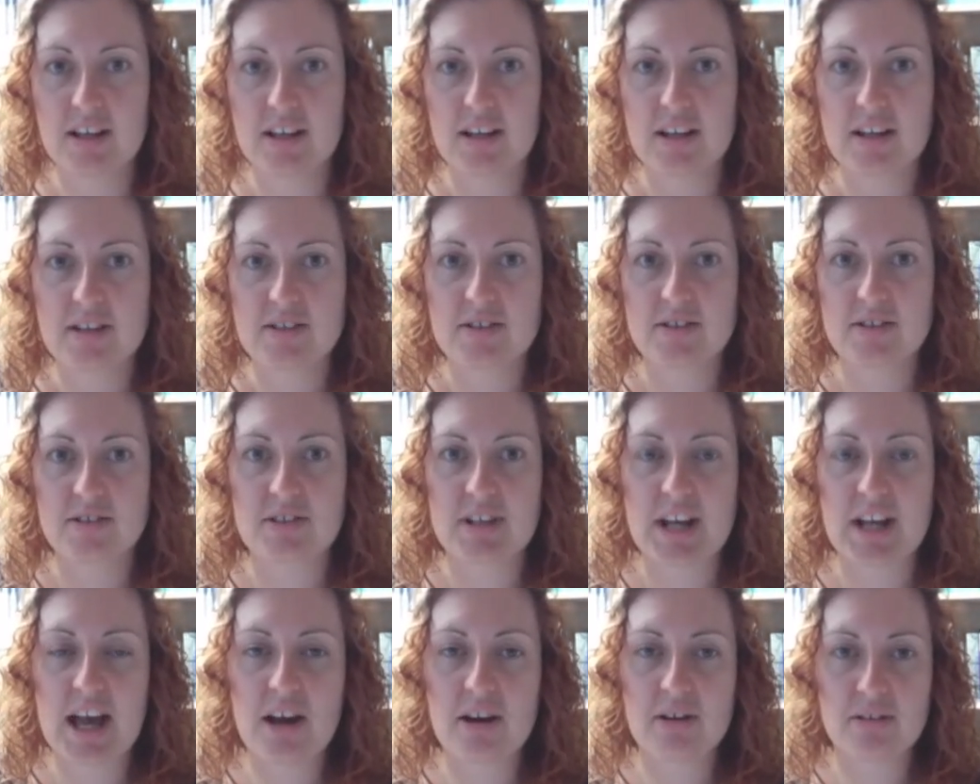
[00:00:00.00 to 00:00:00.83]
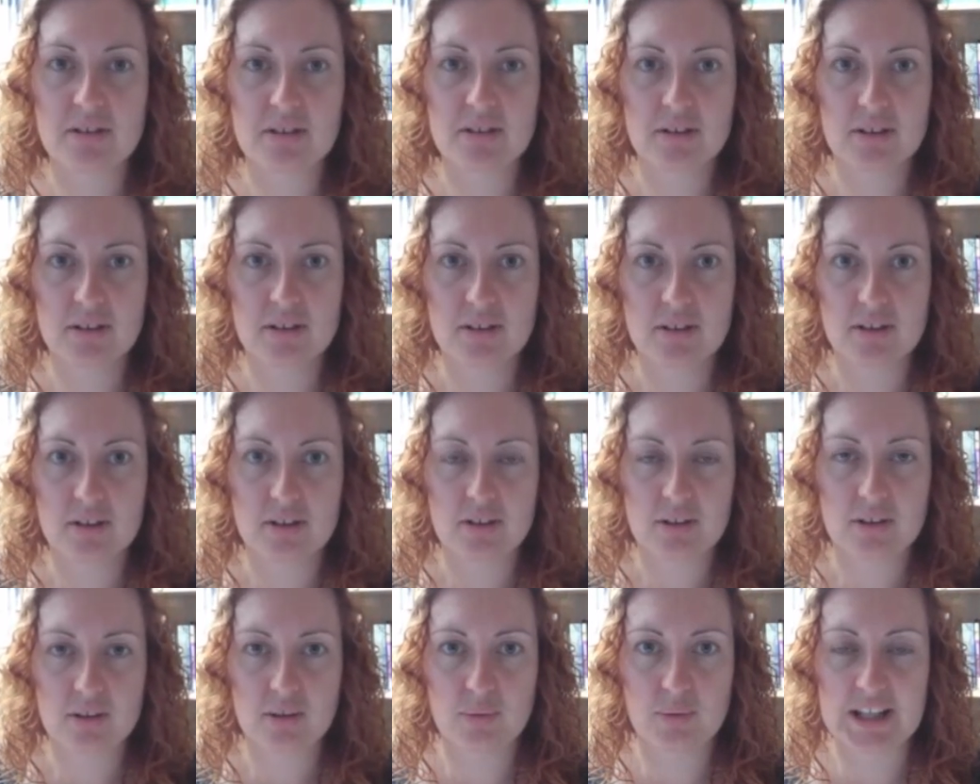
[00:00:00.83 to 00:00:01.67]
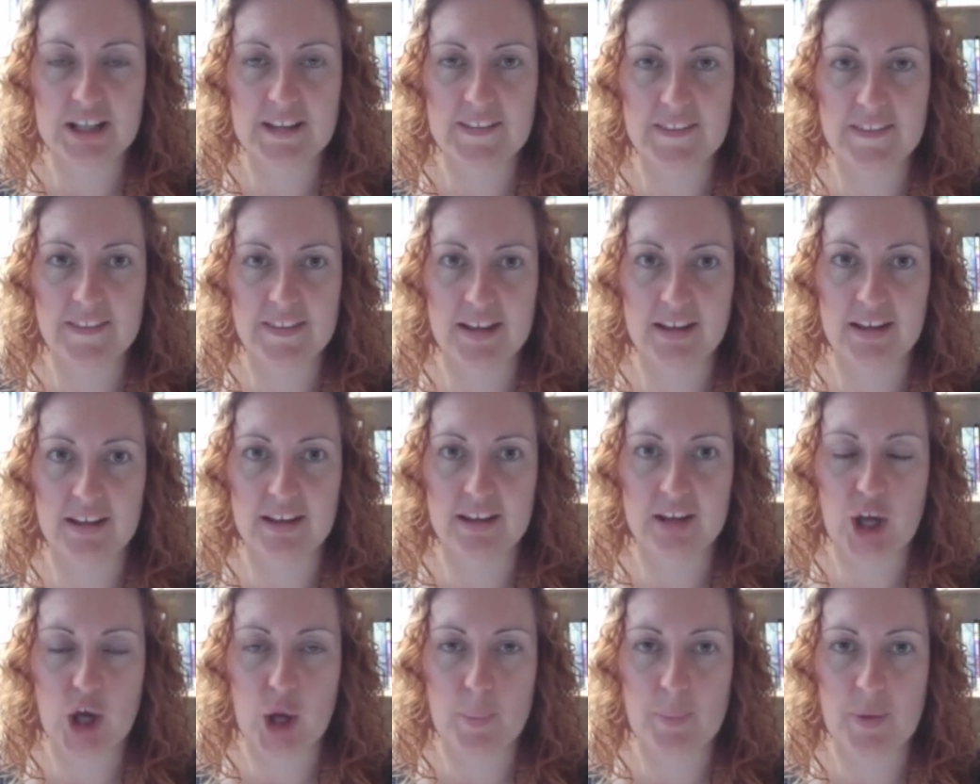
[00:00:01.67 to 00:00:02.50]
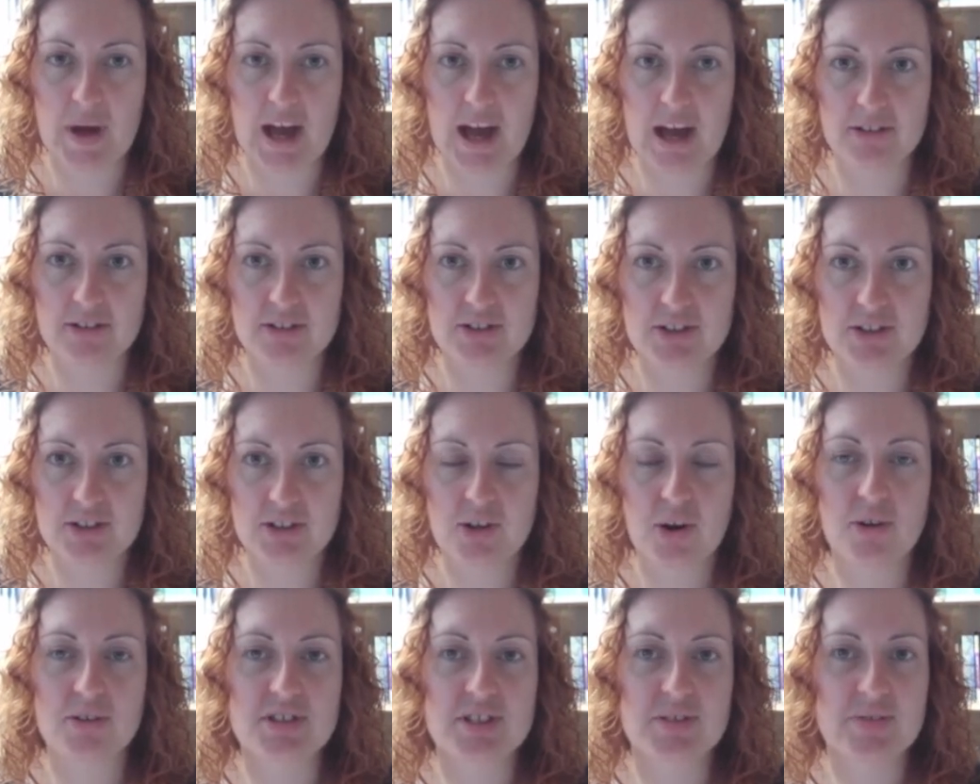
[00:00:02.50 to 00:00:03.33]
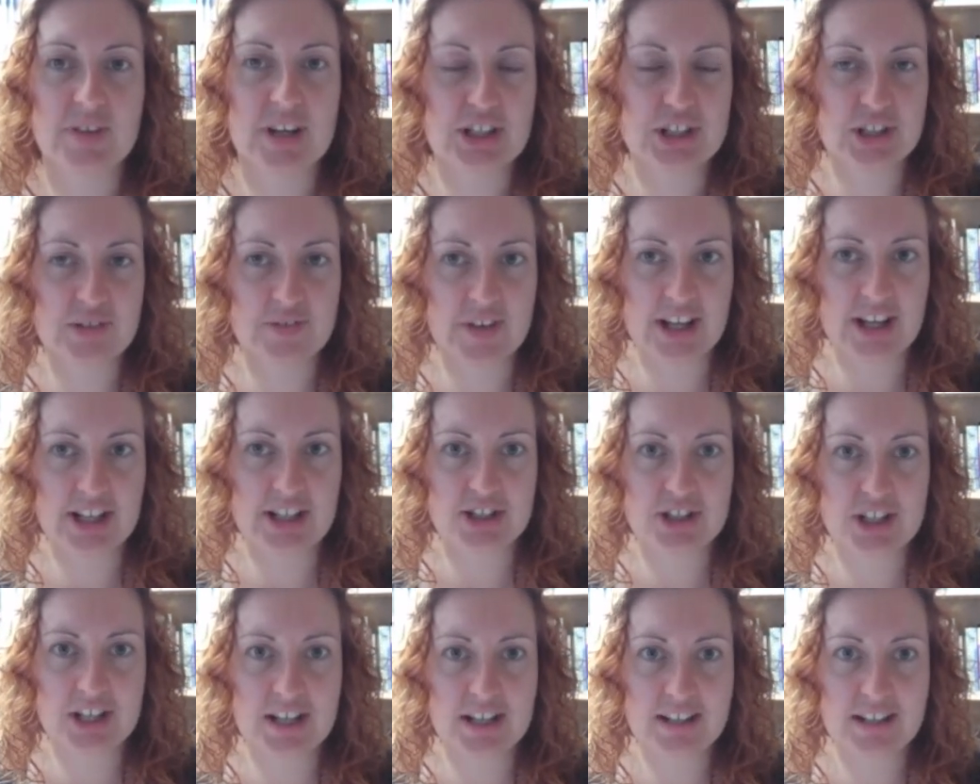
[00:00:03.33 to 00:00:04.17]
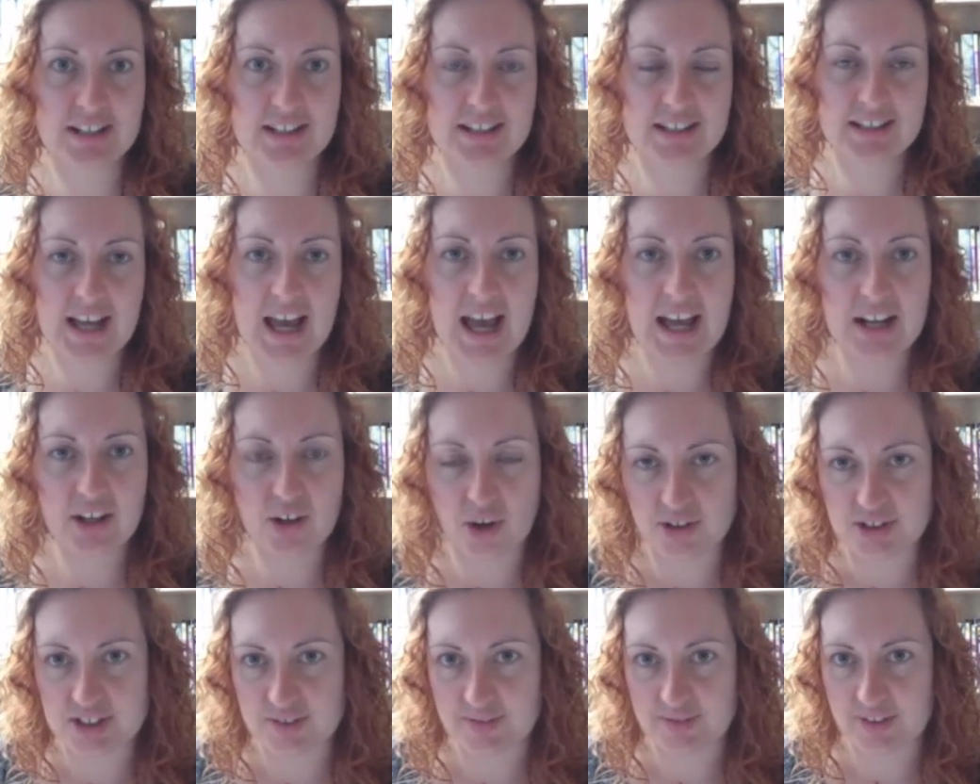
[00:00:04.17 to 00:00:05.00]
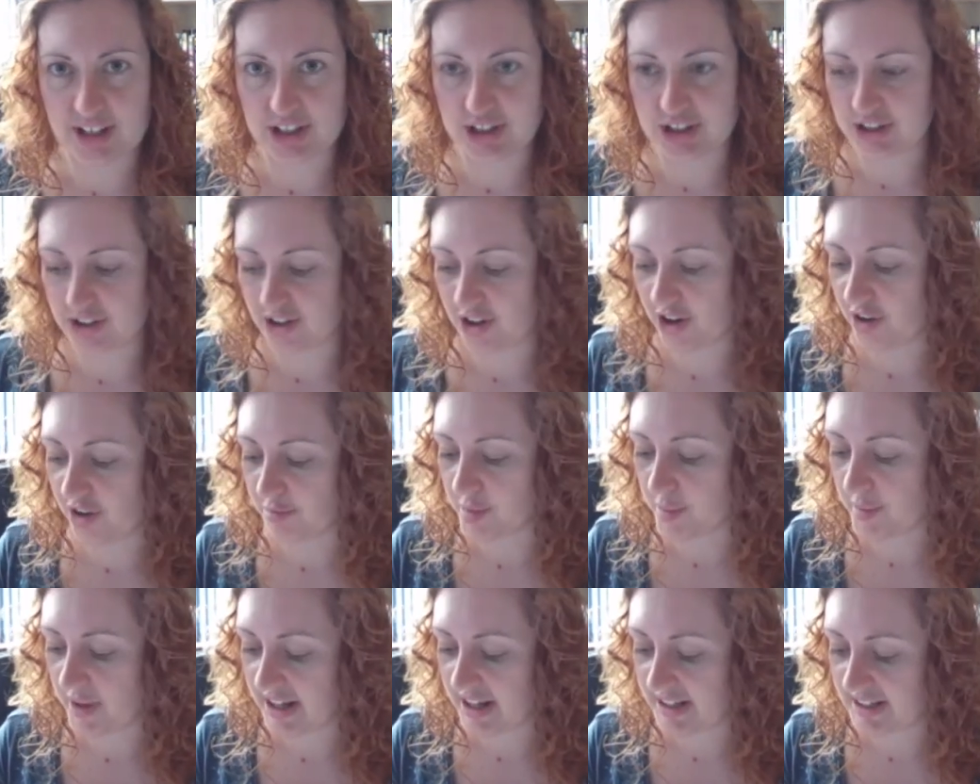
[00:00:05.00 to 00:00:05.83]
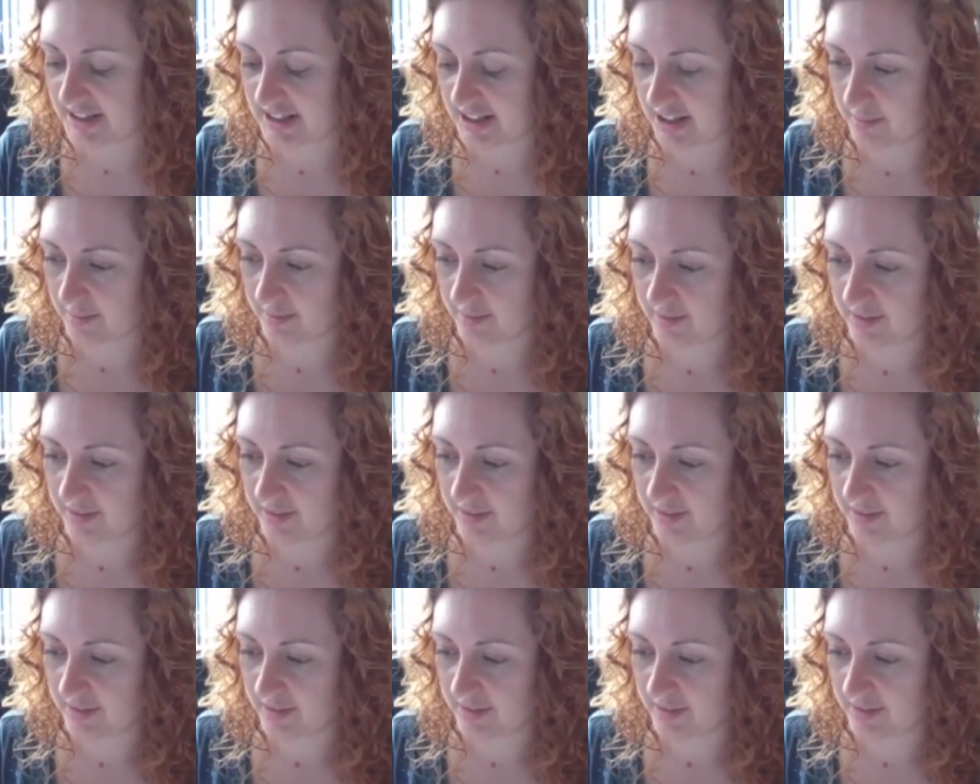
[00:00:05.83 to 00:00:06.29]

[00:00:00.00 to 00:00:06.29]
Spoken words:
So now we can think about conservation of energy and conservation of momentum.